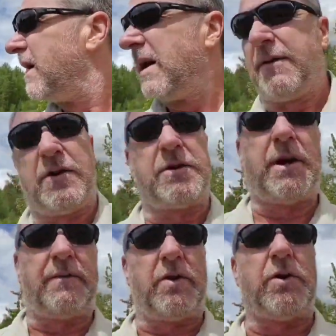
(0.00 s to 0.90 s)

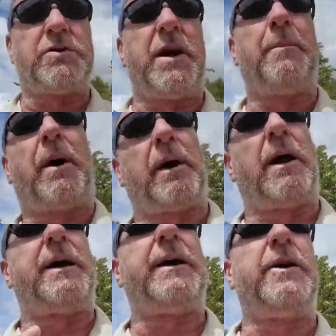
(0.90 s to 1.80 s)
If you use their parking
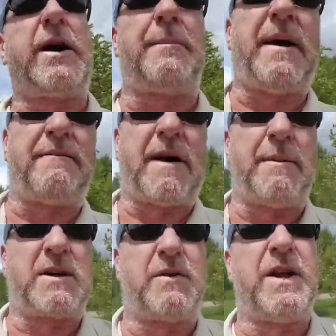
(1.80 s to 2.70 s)
lot here, you got to pay
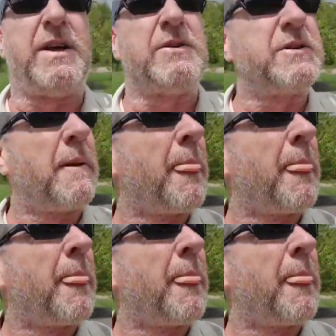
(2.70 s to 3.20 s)
$5 for a day use.